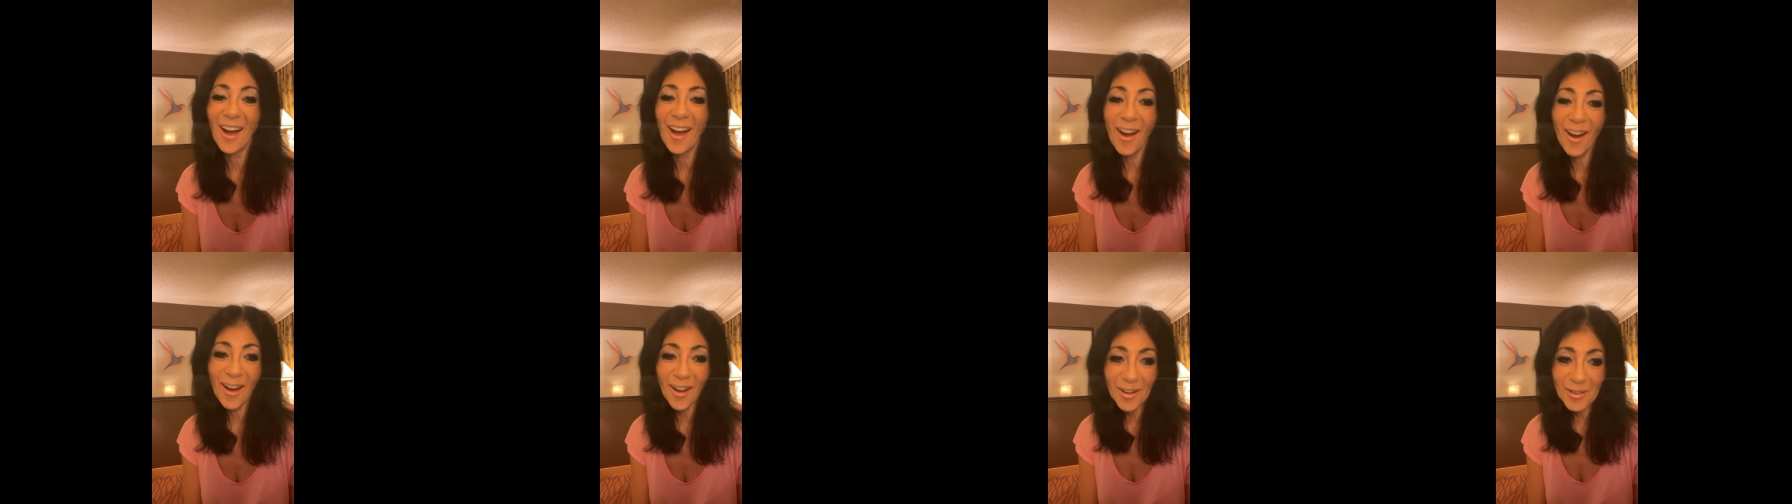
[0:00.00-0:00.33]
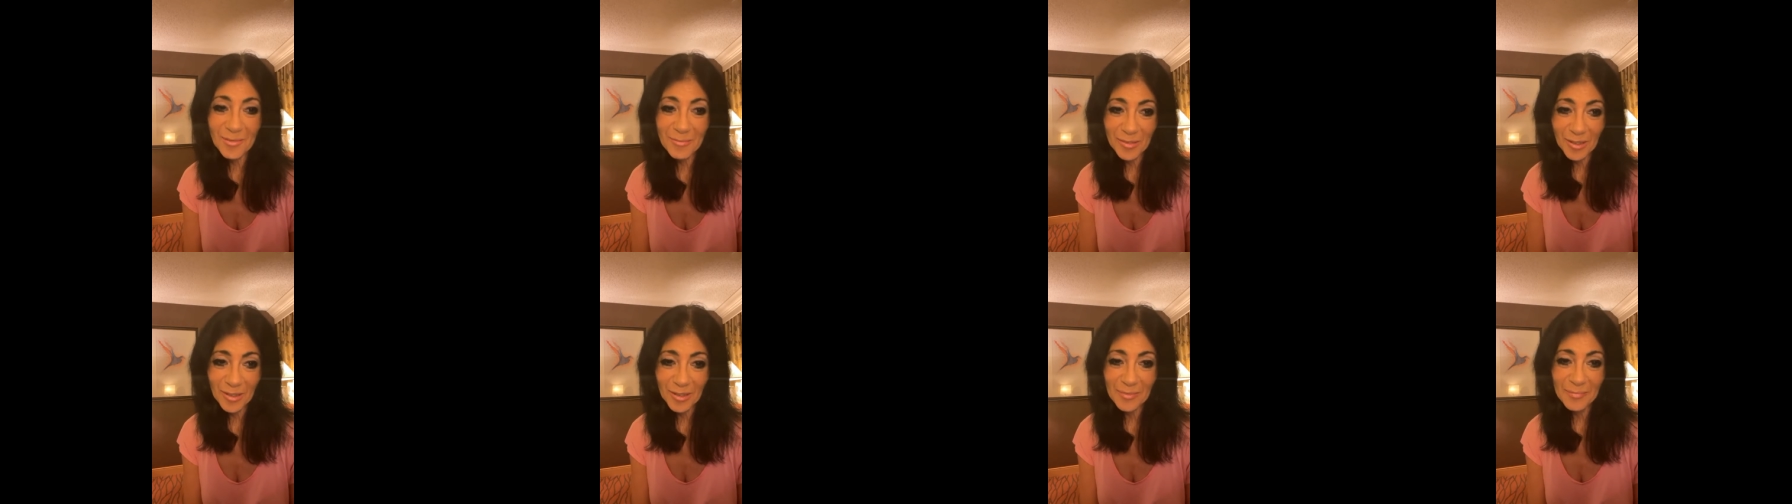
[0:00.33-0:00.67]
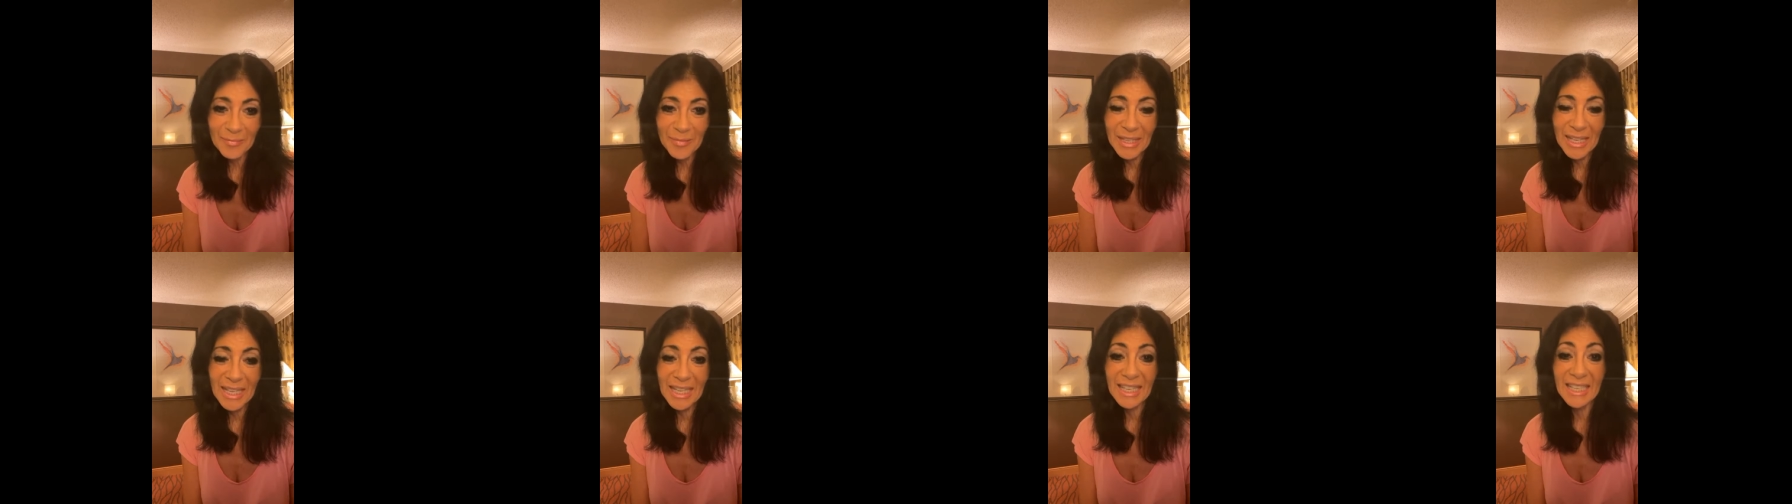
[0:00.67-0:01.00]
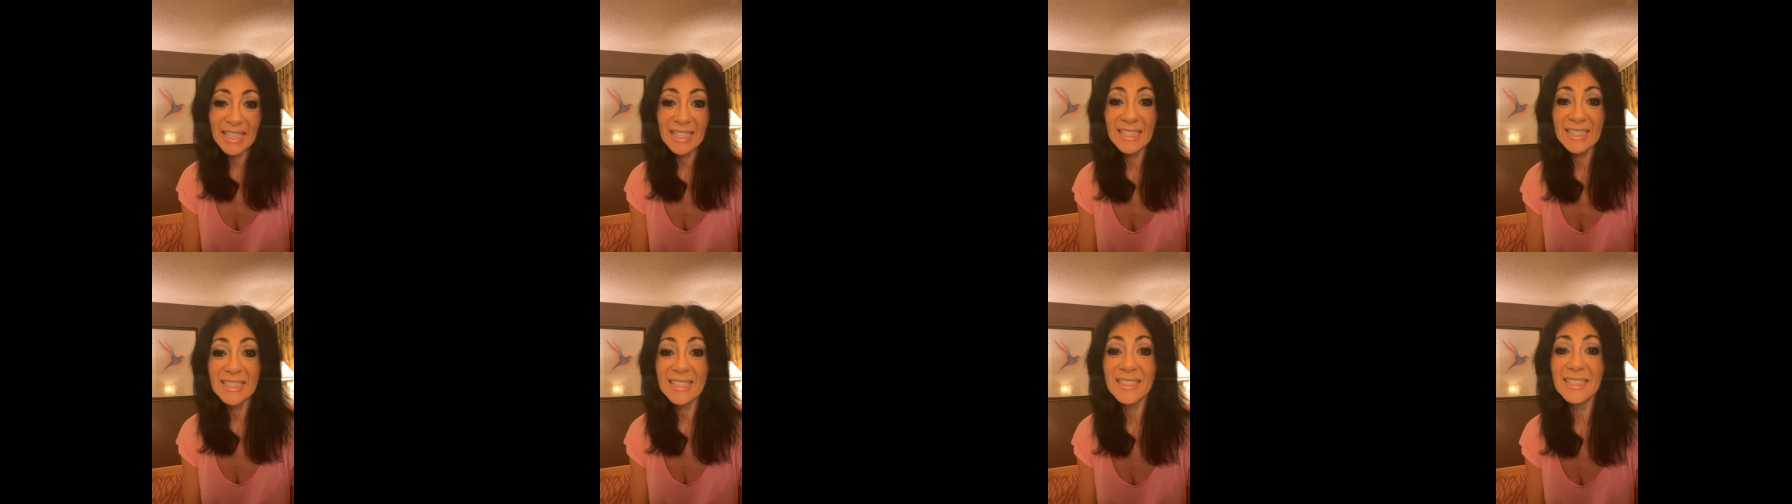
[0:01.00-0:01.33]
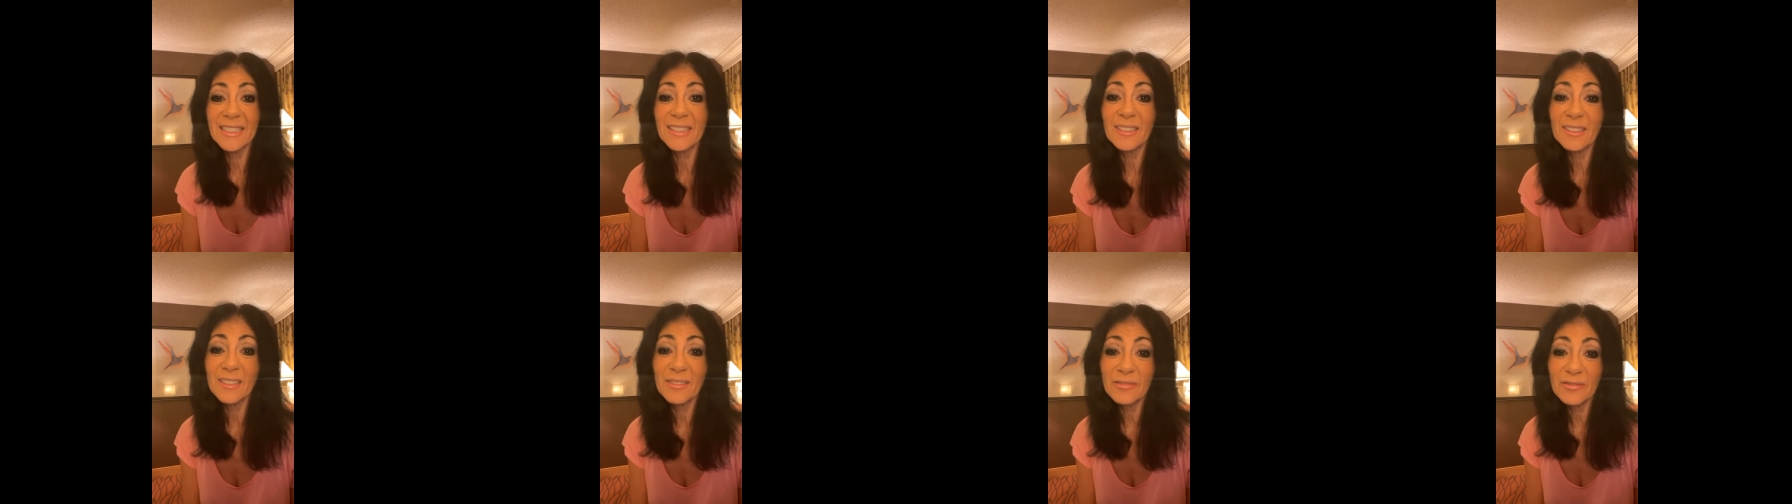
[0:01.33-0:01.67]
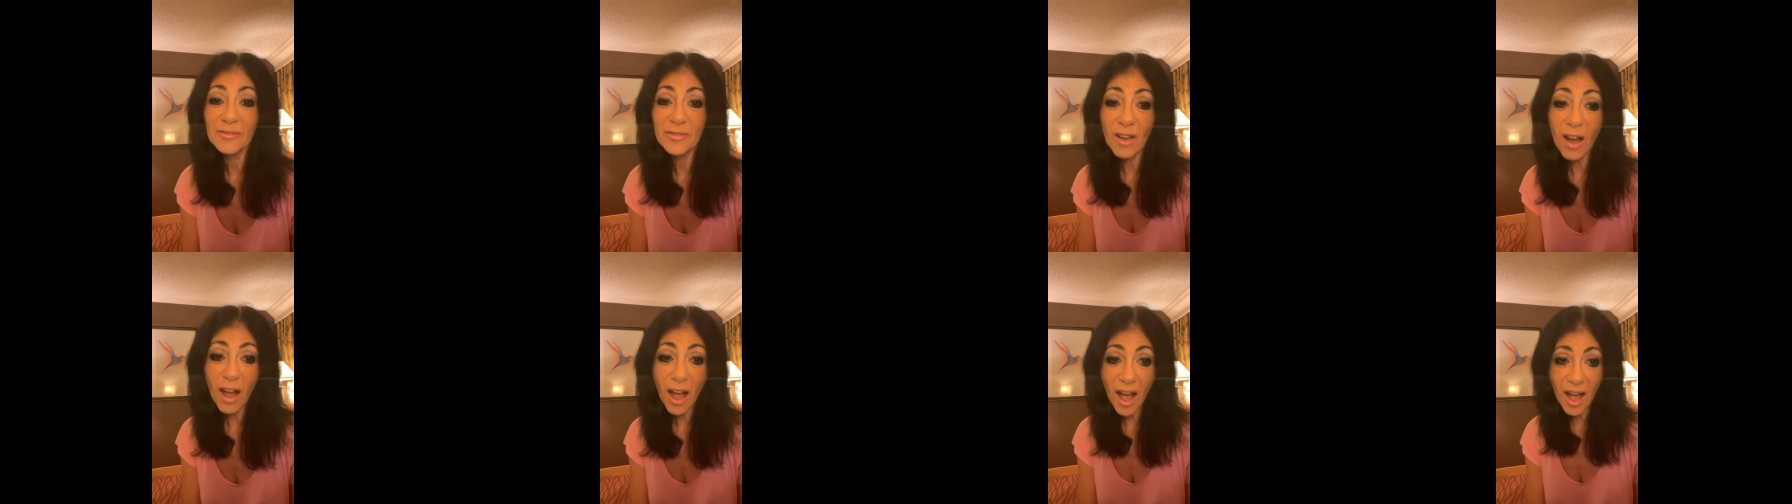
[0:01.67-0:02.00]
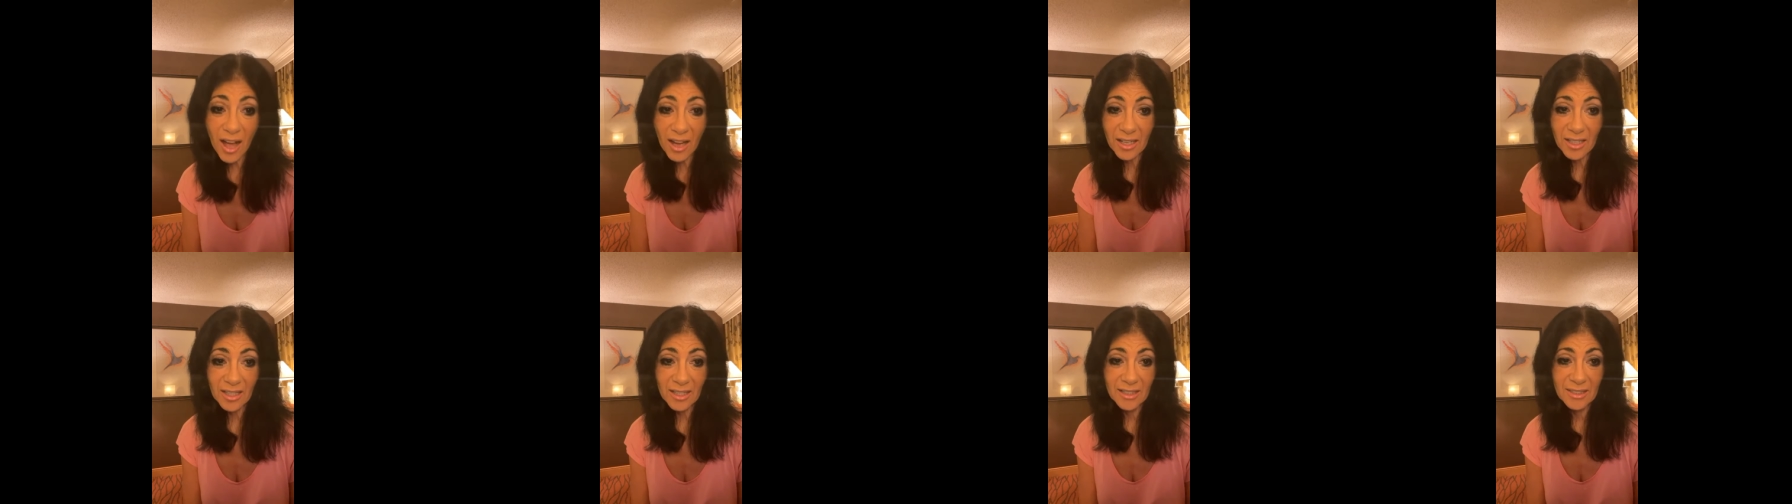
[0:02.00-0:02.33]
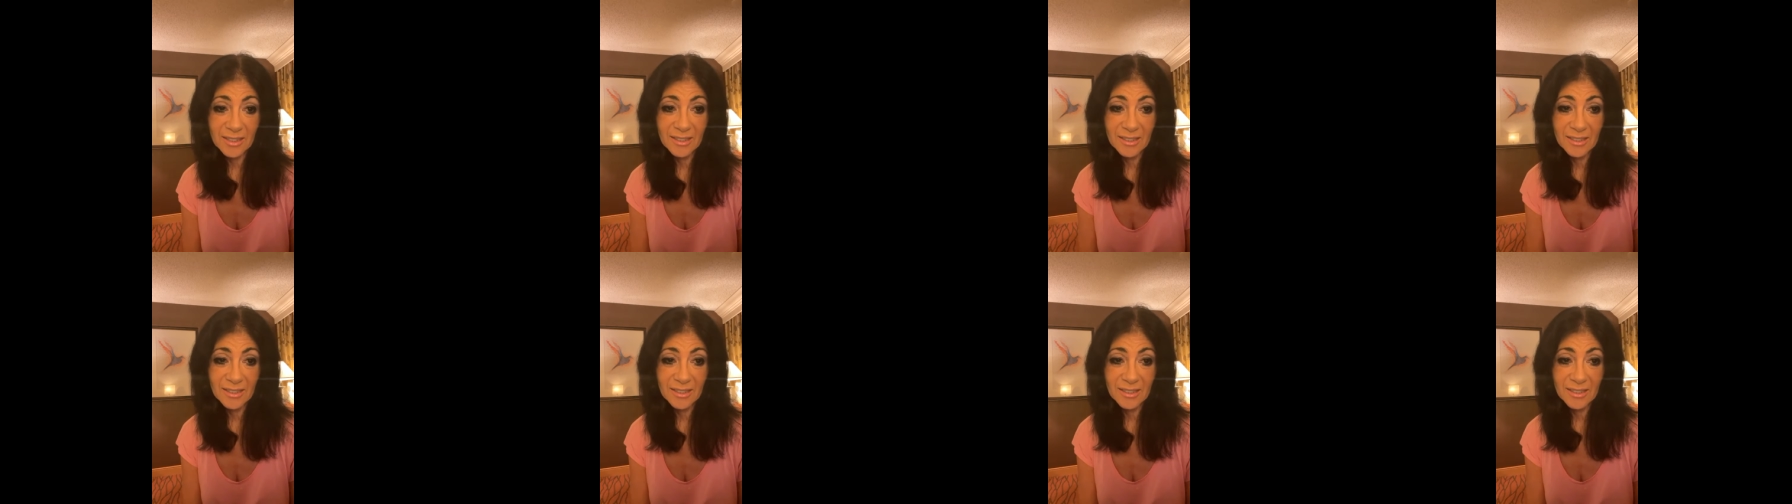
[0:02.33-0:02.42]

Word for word: armor is still a frog?